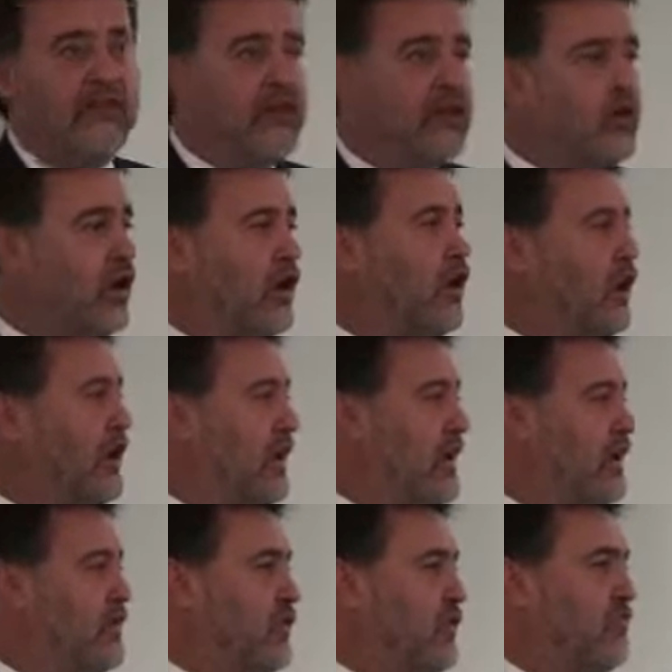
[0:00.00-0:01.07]
if you've got a lot of
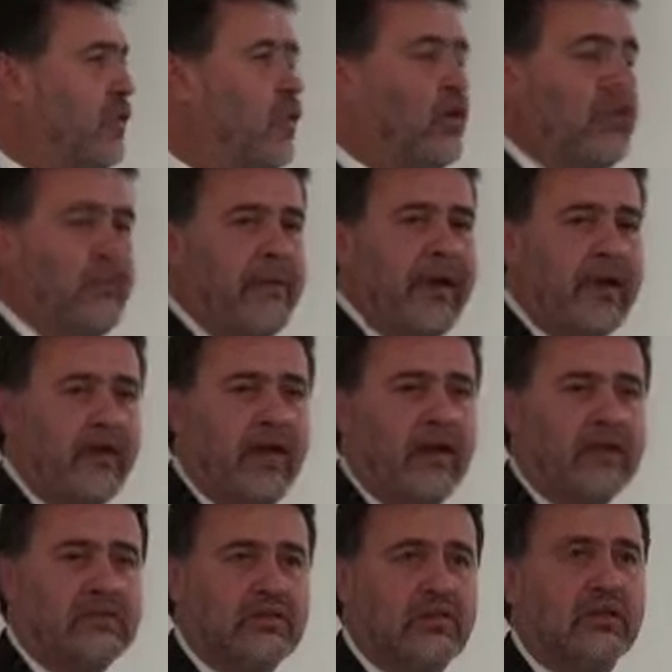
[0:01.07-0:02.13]
kids from poorer
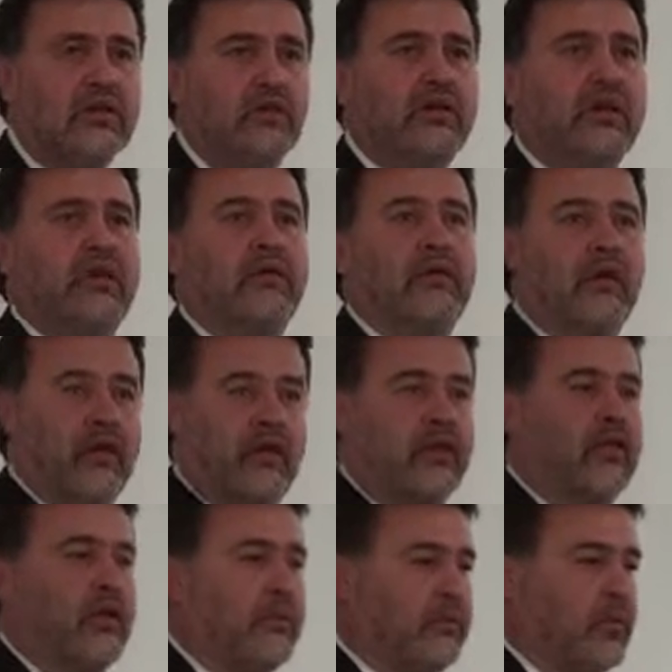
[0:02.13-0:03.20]
backgrounds, you'll get a
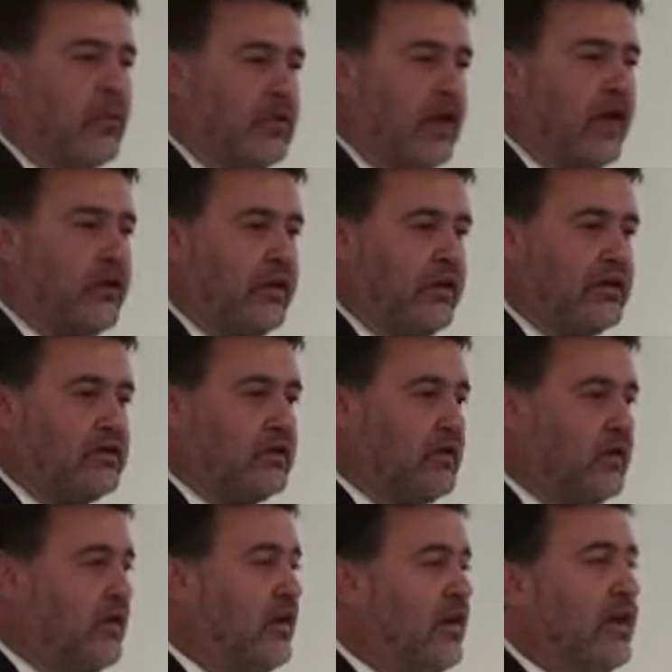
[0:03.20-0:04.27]
lot more loadings.
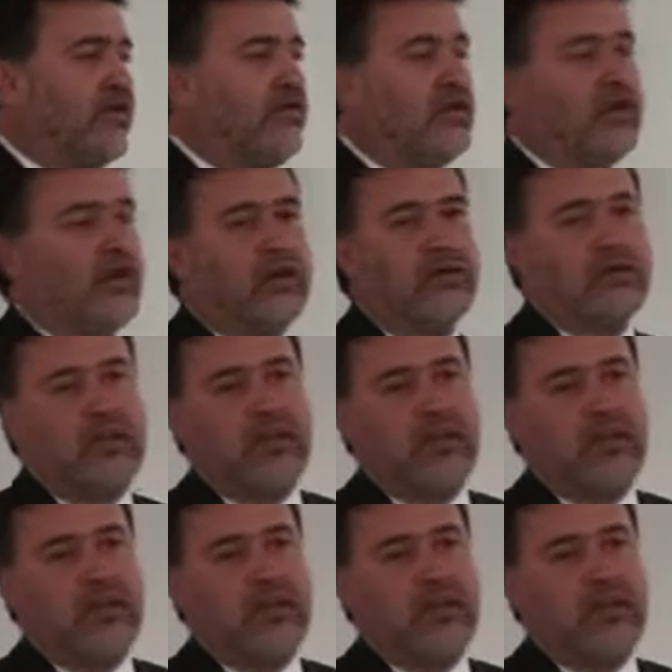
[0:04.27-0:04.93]
If you've got the